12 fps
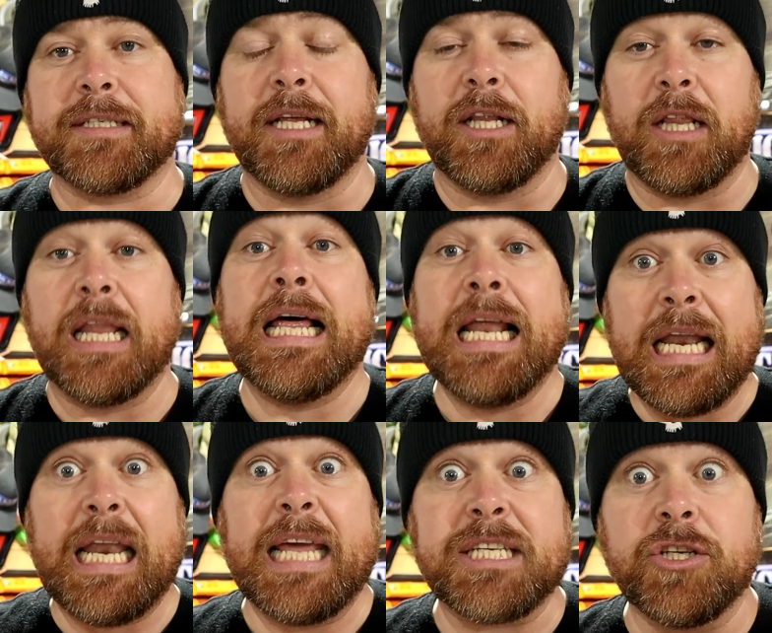little
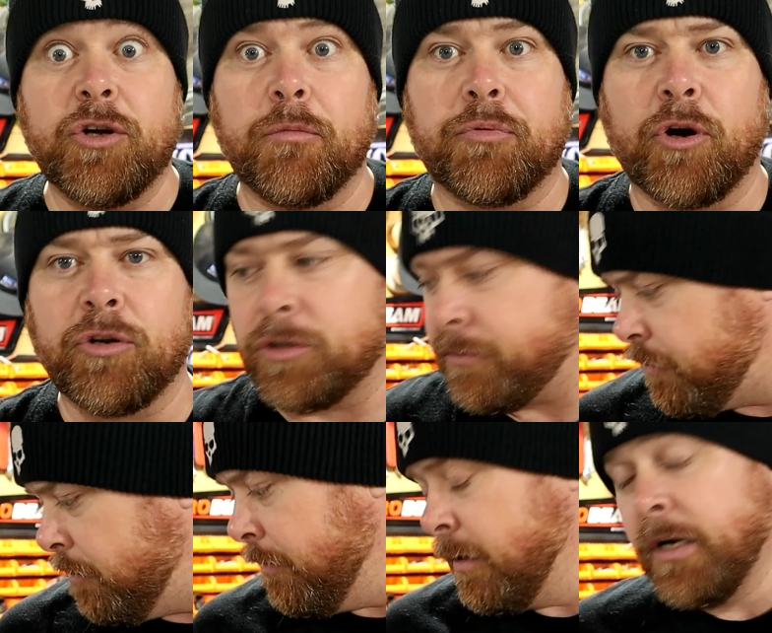lesser known product
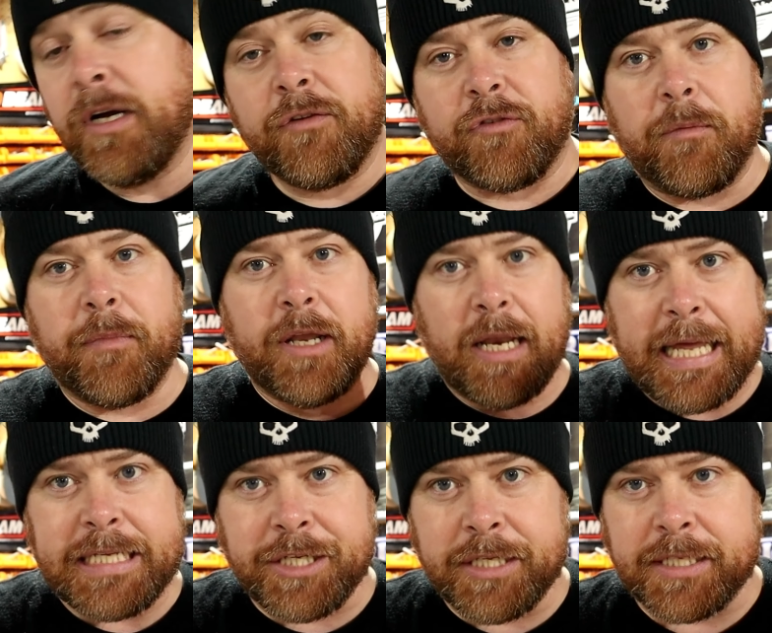from the
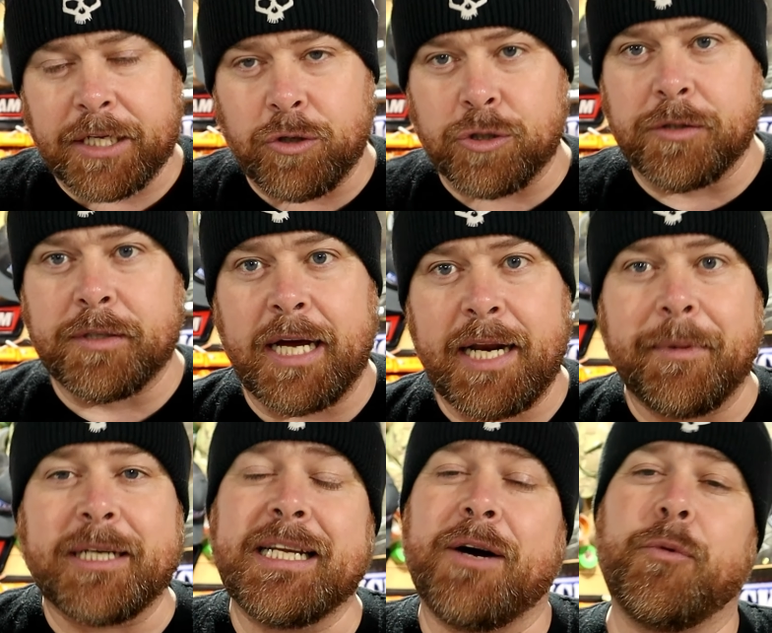legends at Custom
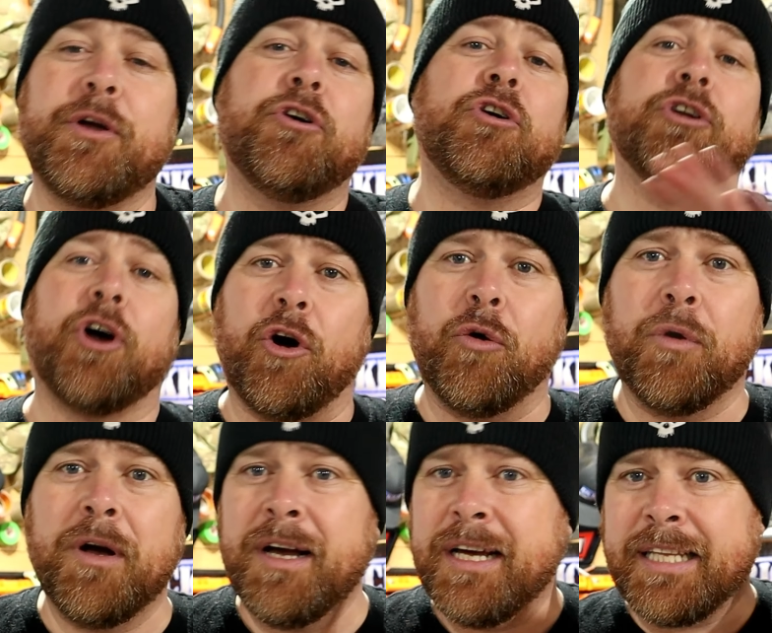Dynamics. Now, we all know
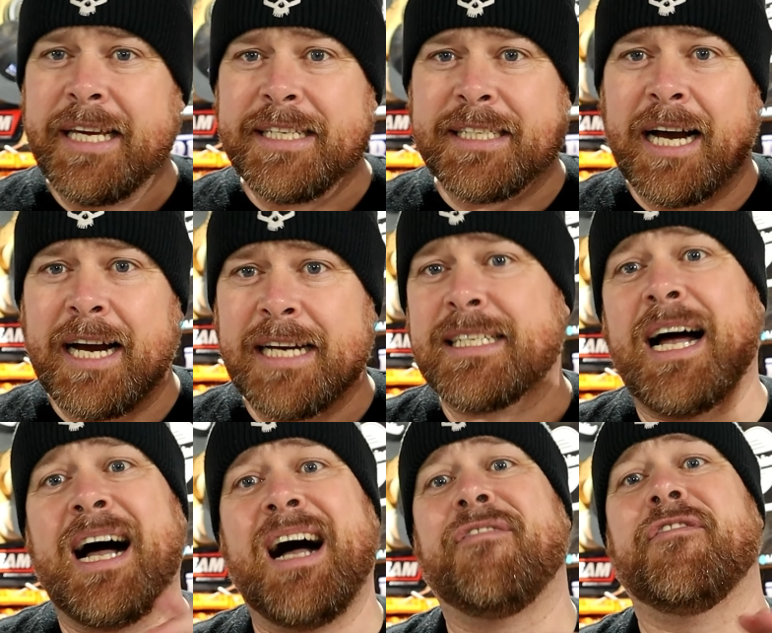these guys
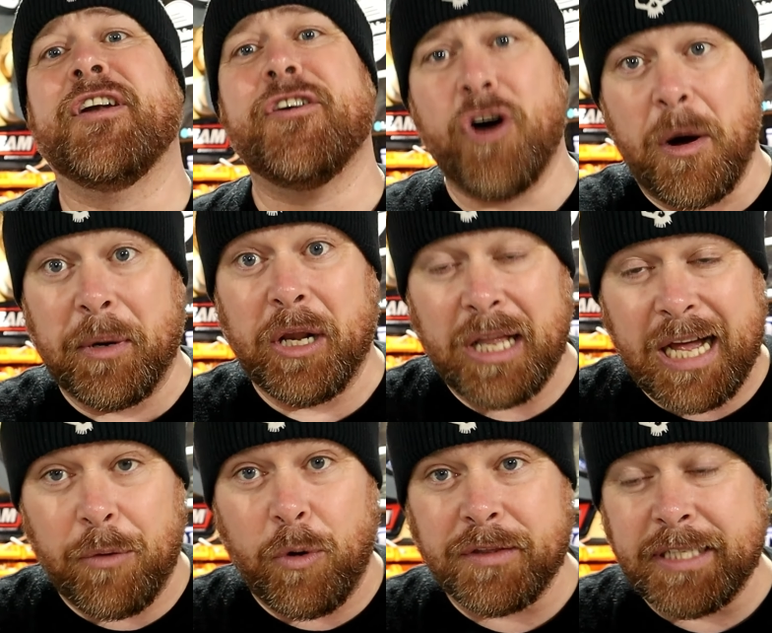are phenomenal at
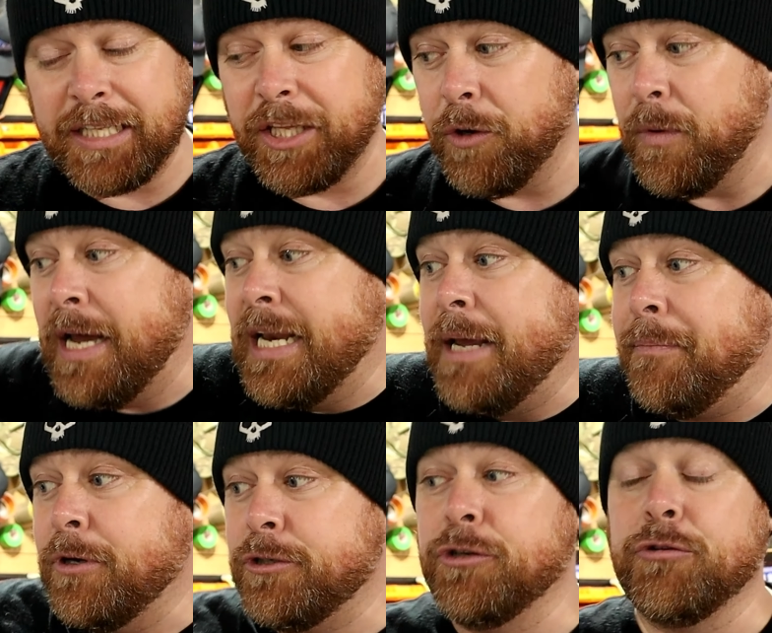what they do, and they
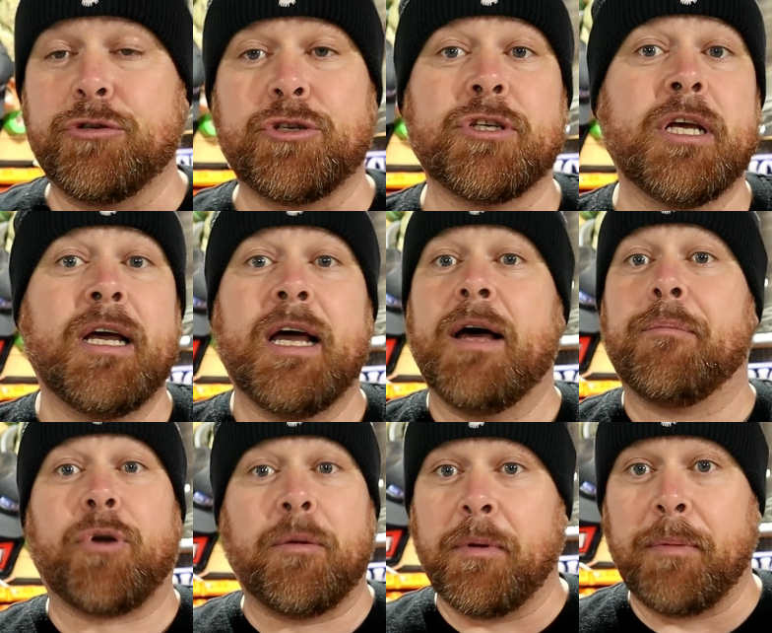produce
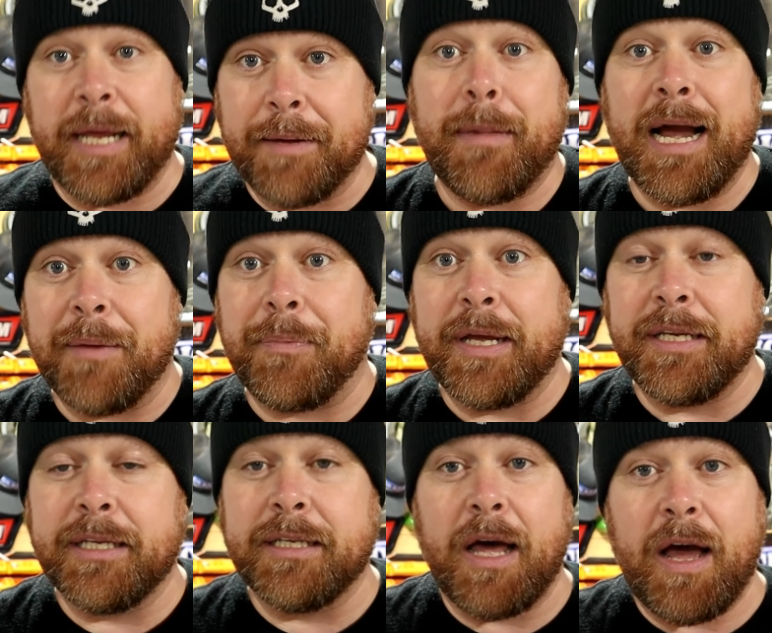probably, in my
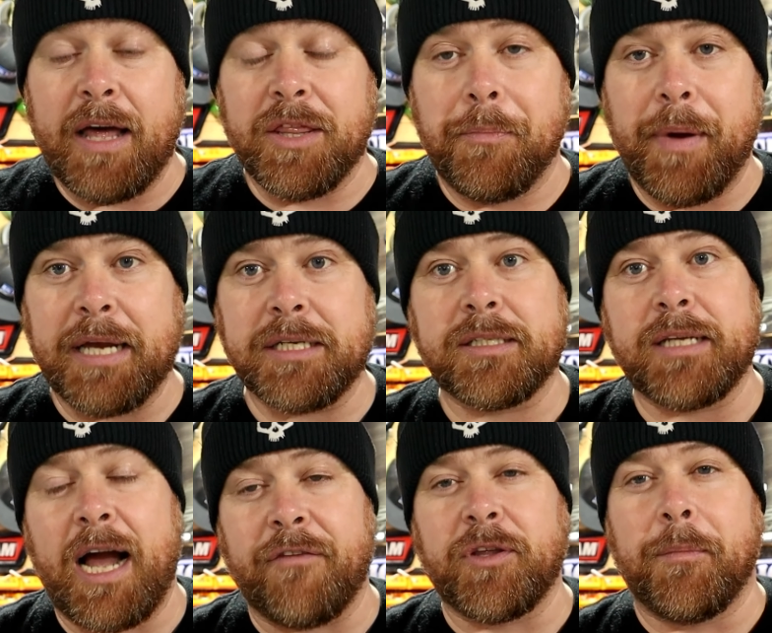opinion, the best
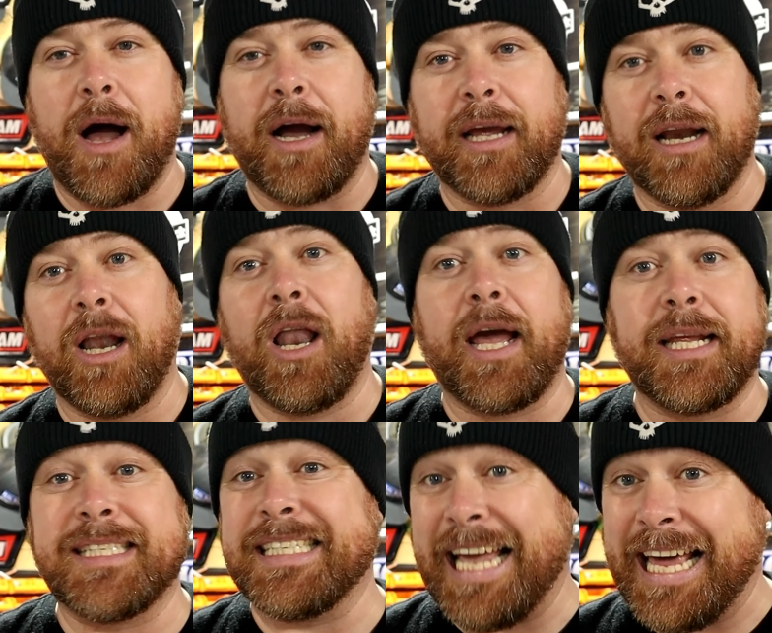aftermarket
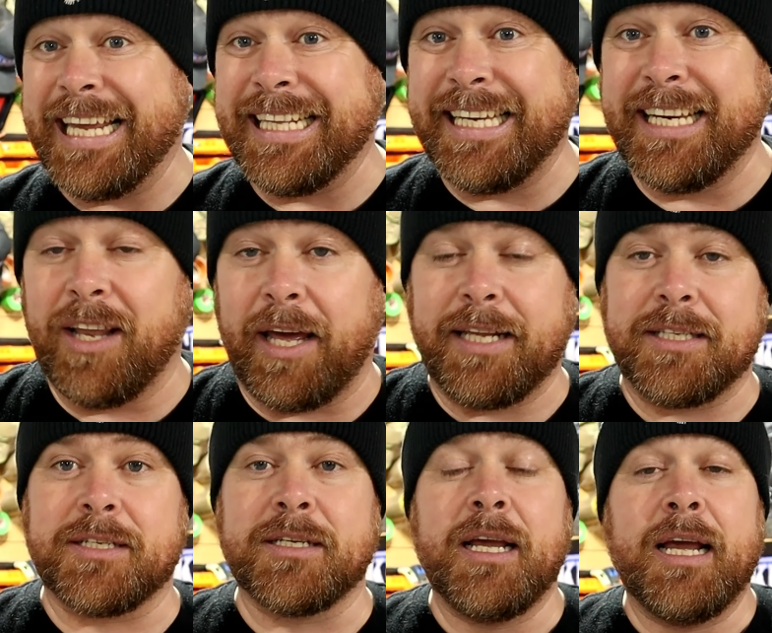lights, LED
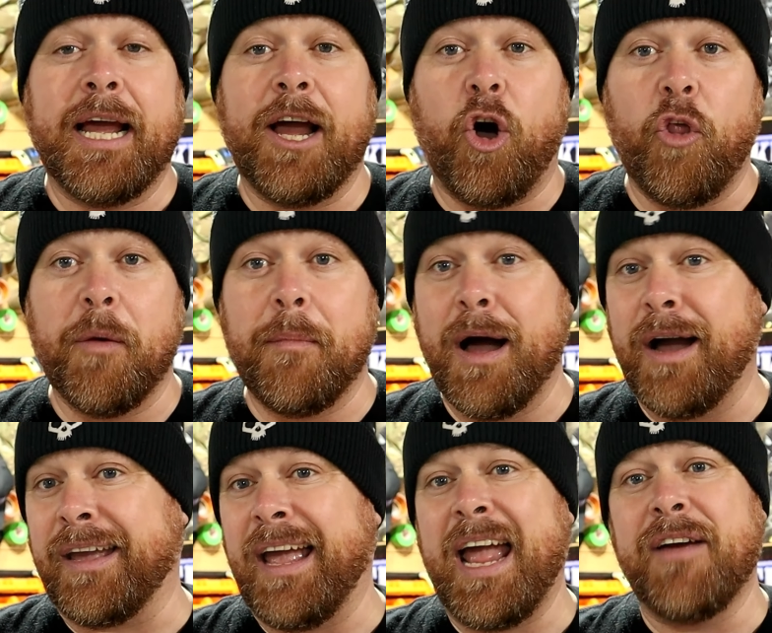lights on the
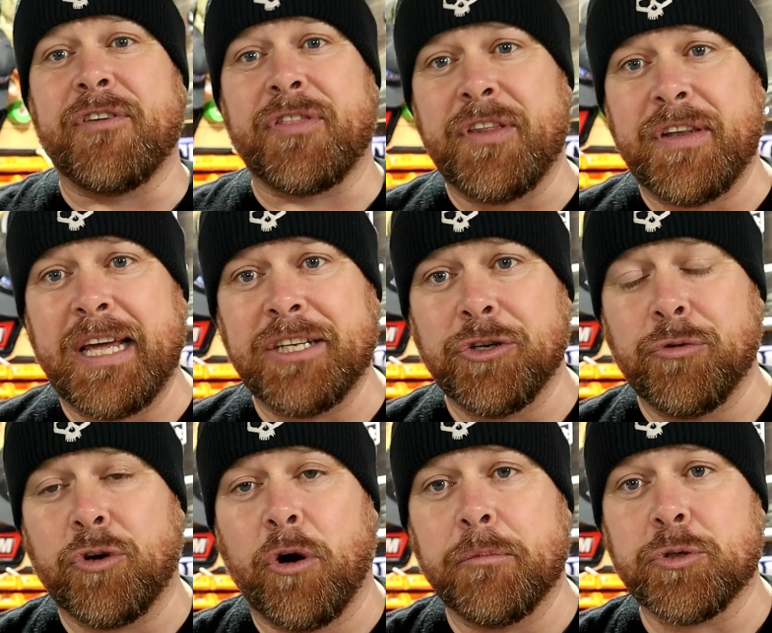market. Everything they do
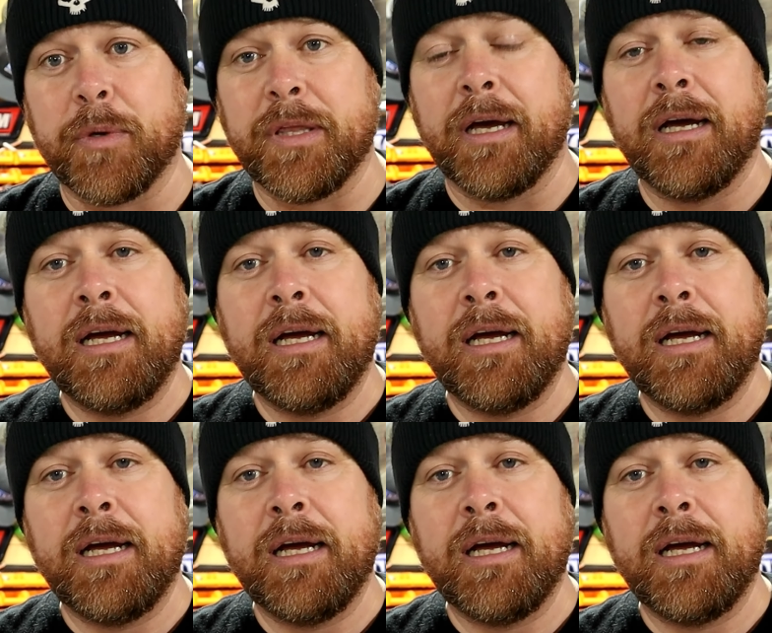comes with a